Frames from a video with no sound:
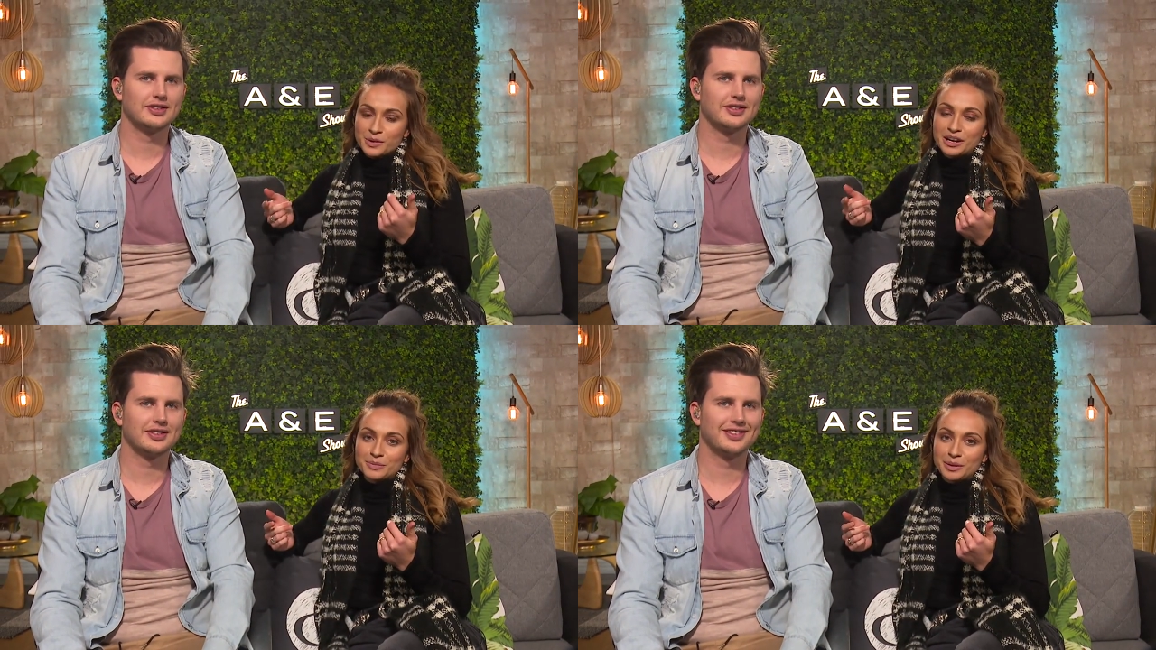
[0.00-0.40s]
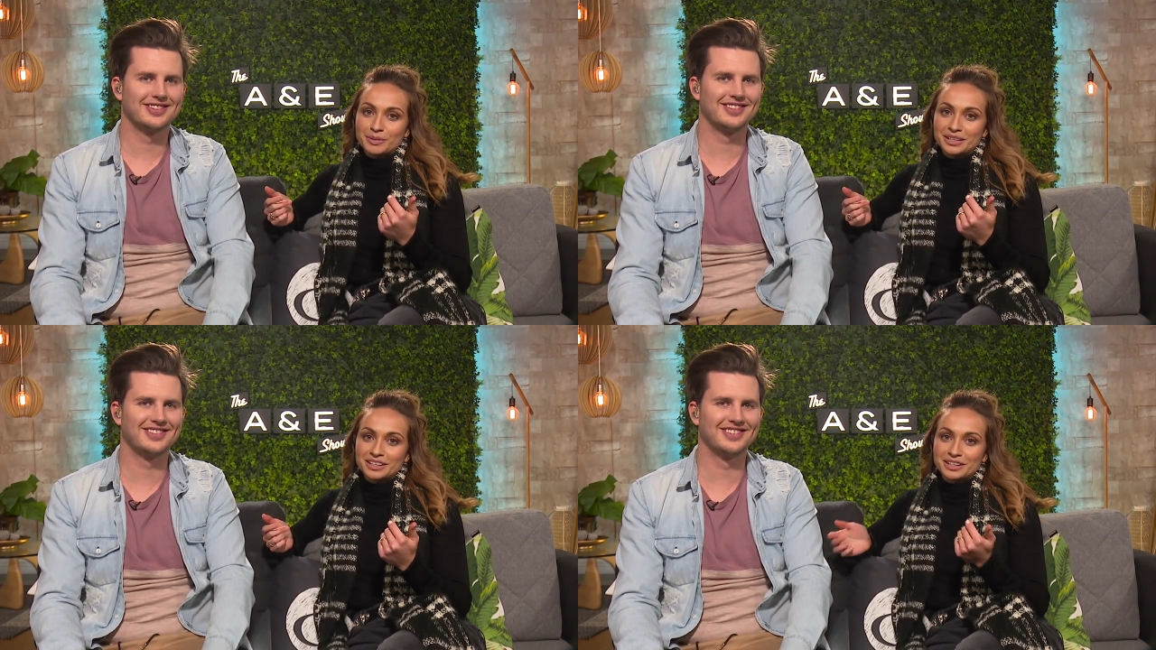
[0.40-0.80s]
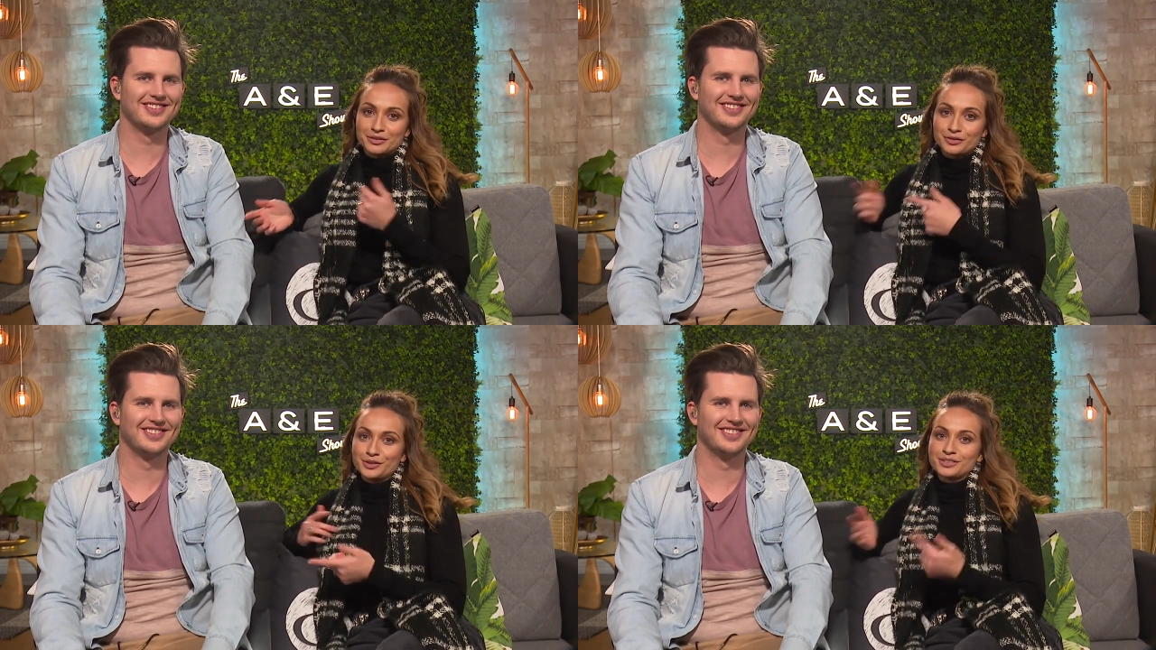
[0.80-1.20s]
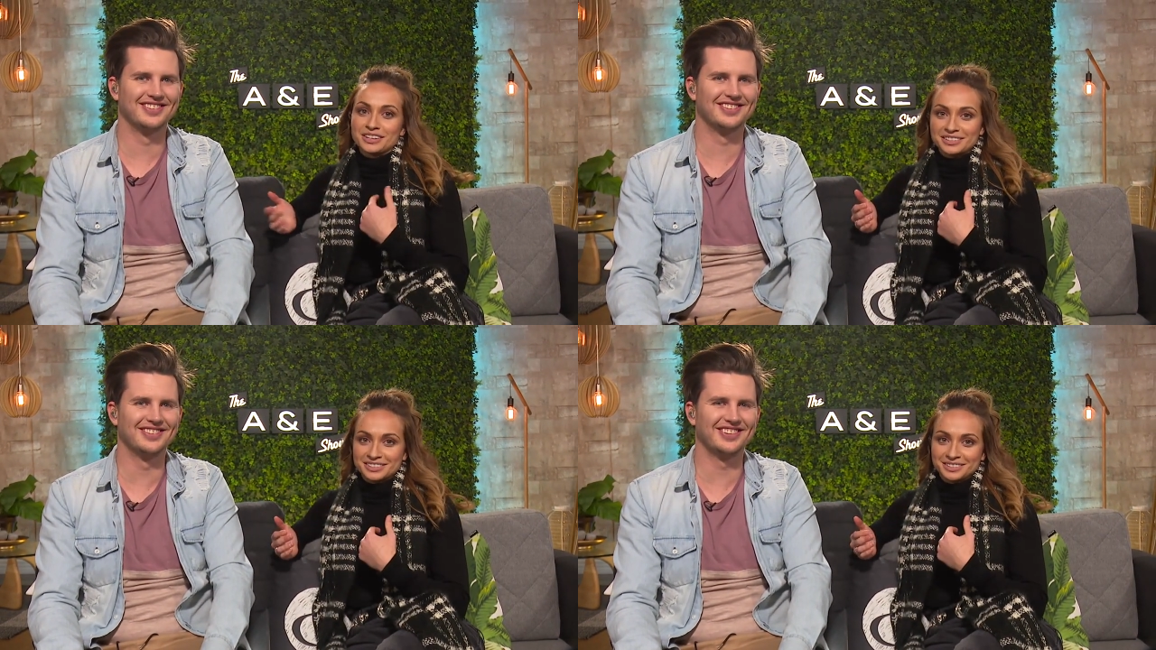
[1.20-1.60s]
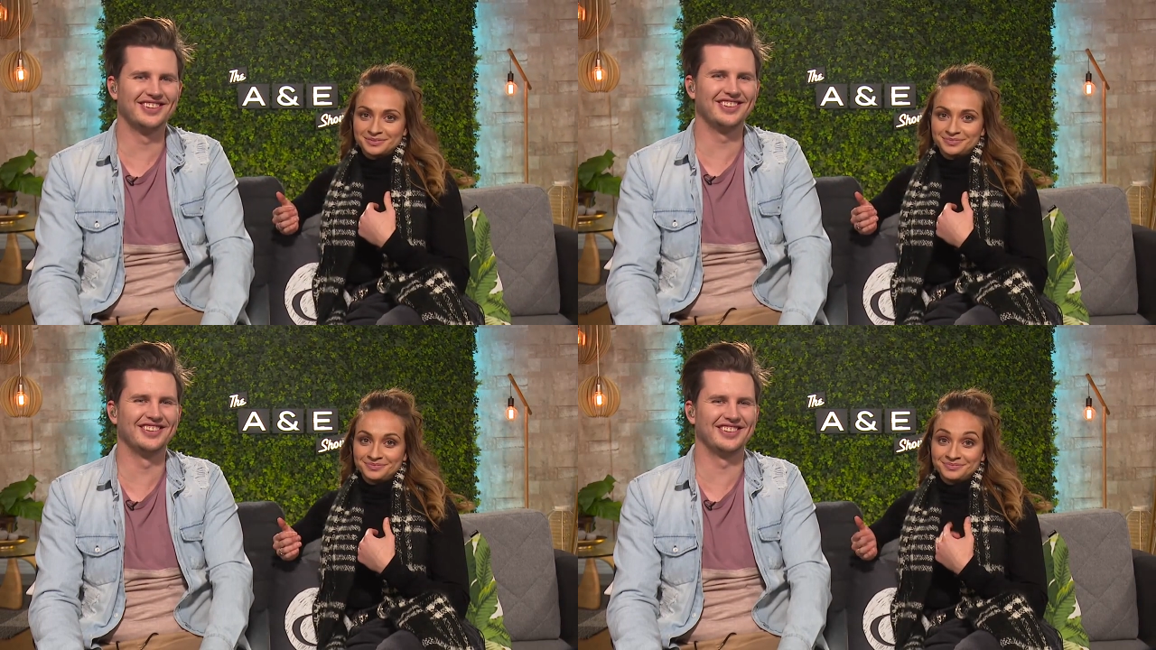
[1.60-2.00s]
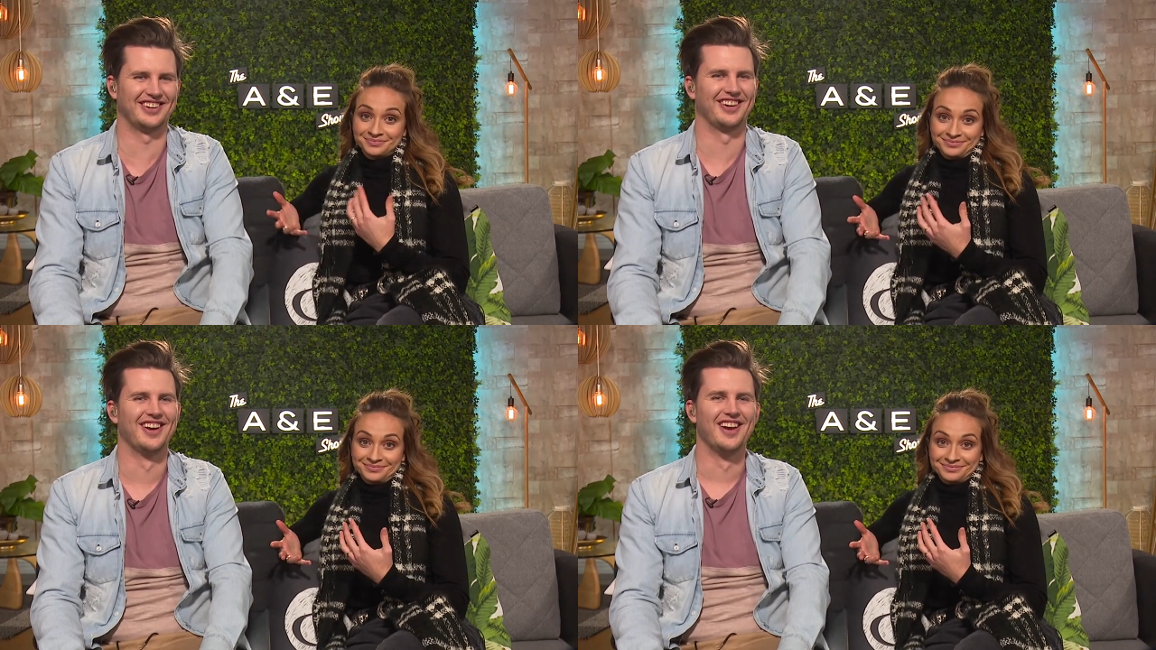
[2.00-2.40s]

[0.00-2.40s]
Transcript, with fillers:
Speaker 1: worried people are going to confuse us. Yeah,